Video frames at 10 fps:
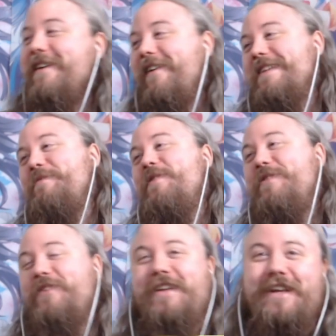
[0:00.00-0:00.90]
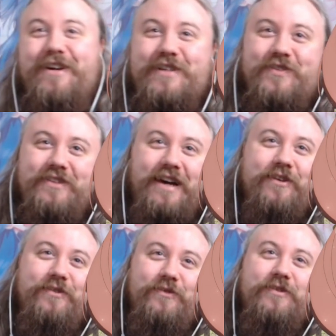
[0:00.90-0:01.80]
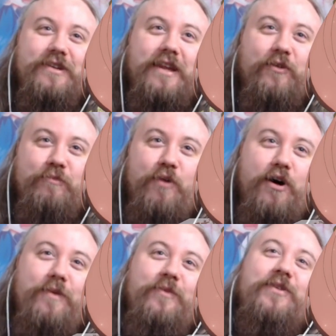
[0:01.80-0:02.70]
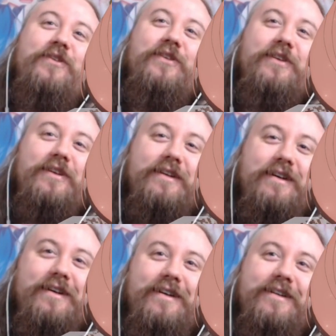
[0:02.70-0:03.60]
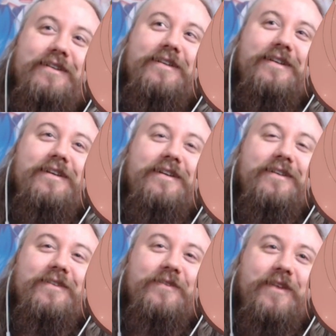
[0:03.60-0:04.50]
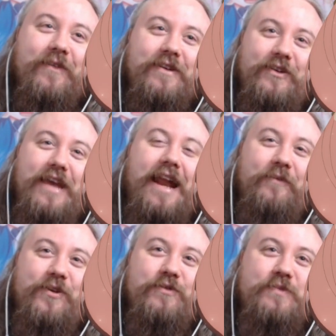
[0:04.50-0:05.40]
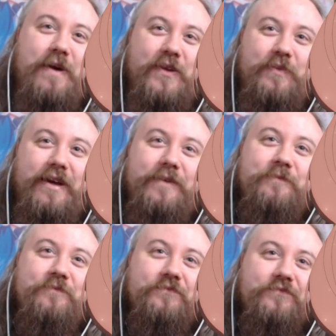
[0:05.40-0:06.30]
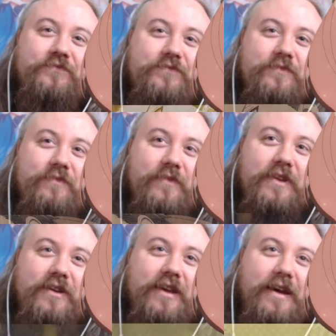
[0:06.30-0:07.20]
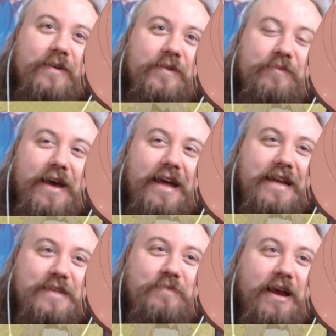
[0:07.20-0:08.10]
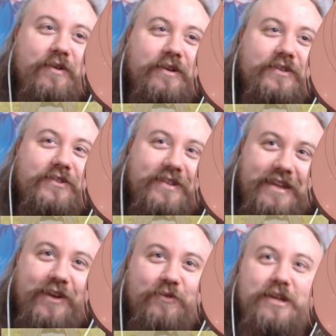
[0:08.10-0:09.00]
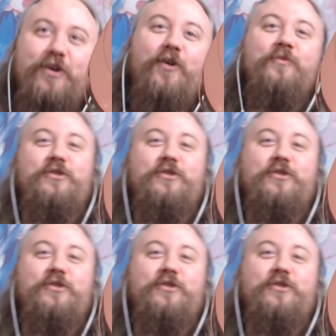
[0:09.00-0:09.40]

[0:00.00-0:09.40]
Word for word: oh, it's beautiful. Yeah, it goes from there. Oh, look at that. Look at mom. Yeah, I'm getting goddamn goosebumps, man like a badass parents, and then at home they're